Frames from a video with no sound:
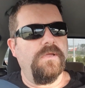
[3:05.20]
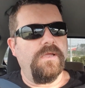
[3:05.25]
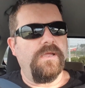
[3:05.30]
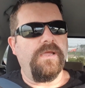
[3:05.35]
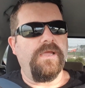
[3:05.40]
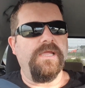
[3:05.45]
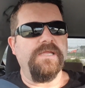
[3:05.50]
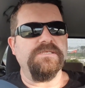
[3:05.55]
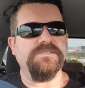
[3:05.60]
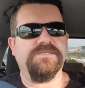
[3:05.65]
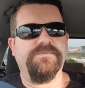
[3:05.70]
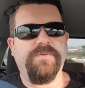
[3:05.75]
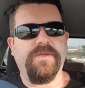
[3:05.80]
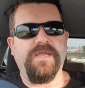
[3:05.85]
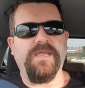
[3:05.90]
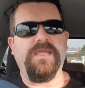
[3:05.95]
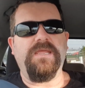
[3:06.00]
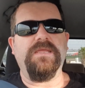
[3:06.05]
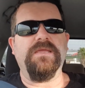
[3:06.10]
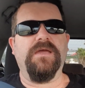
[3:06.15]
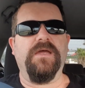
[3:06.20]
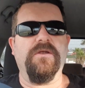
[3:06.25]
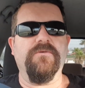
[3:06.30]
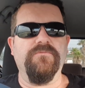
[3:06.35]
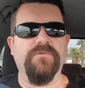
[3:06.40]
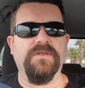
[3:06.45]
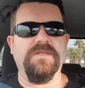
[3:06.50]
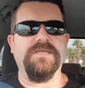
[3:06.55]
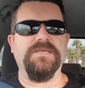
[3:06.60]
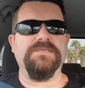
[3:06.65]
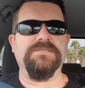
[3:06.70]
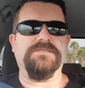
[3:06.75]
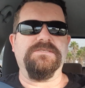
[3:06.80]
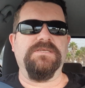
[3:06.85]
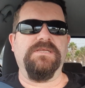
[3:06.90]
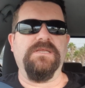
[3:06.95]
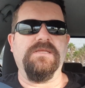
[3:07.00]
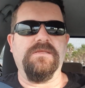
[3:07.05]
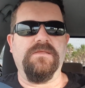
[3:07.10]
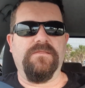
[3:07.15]
HP are
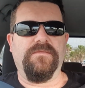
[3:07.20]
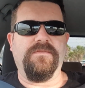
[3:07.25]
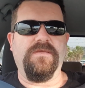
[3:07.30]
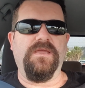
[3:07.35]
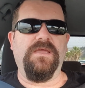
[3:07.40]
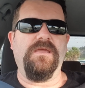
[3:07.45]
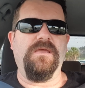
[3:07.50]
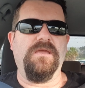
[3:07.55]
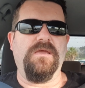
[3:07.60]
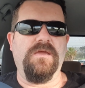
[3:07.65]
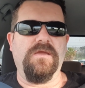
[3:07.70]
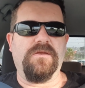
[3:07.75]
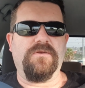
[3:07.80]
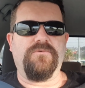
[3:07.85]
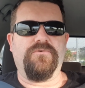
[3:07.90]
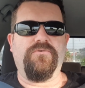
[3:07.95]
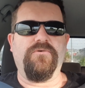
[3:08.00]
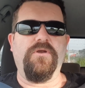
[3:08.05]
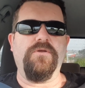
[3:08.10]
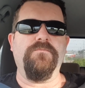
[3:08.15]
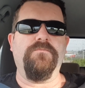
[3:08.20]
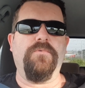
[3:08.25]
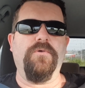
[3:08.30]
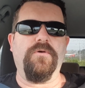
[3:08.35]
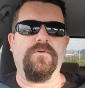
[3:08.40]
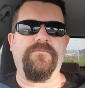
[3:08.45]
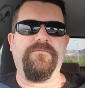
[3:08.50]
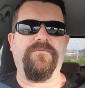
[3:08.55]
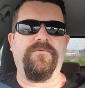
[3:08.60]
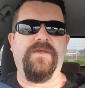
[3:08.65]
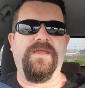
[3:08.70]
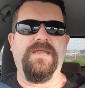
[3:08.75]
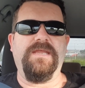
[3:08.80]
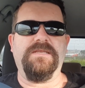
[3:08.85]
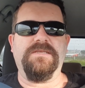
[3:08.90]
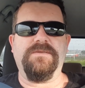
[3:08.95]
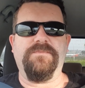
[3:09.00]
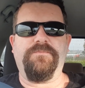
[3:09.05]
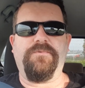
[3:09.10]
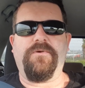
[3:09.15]
releasing their Chromebook for
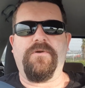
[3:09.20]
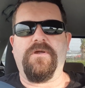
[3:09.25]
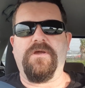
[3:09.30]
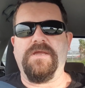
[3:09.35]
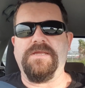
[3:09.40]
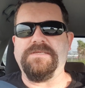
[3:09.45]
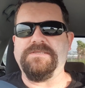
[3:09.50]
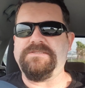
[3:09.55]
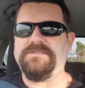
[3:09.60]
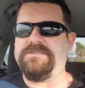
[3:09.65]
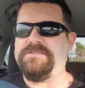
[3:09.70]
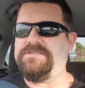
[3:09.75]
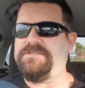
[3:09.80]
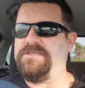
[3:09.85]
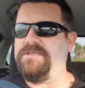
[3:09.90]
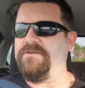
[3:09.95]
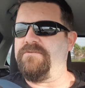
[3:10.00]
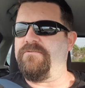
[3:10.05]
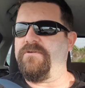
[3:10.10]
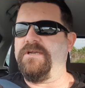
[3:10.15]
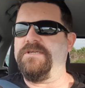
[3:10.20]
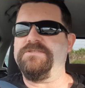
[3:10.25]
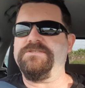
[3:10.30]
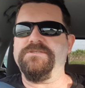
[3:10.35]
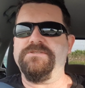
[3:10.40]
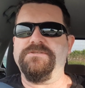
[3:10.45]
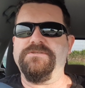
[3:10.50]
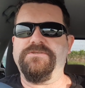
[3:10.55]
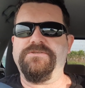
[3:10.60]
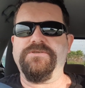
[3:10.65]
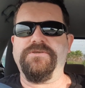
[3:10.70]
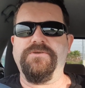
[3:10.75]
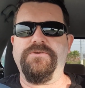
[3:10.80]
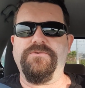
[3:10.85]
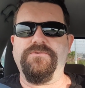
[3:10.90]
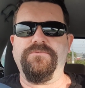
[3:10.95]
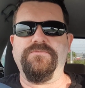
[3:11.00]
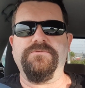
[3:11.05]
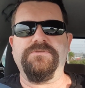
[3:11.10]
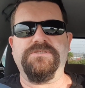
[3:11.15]
Enterprise Generation
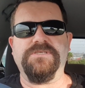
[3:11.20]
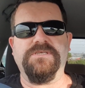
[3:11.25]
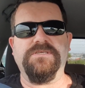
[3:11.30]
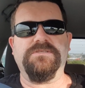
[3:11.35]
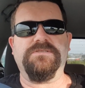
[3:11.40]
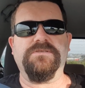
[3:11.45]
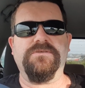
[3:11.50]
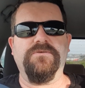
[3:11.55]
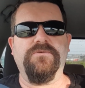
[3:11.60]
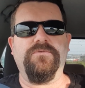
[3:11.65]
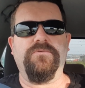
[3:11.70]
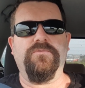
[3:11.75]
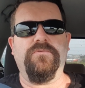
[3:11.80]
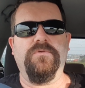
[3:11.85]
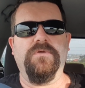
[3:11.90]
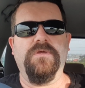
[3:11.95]
2 G2.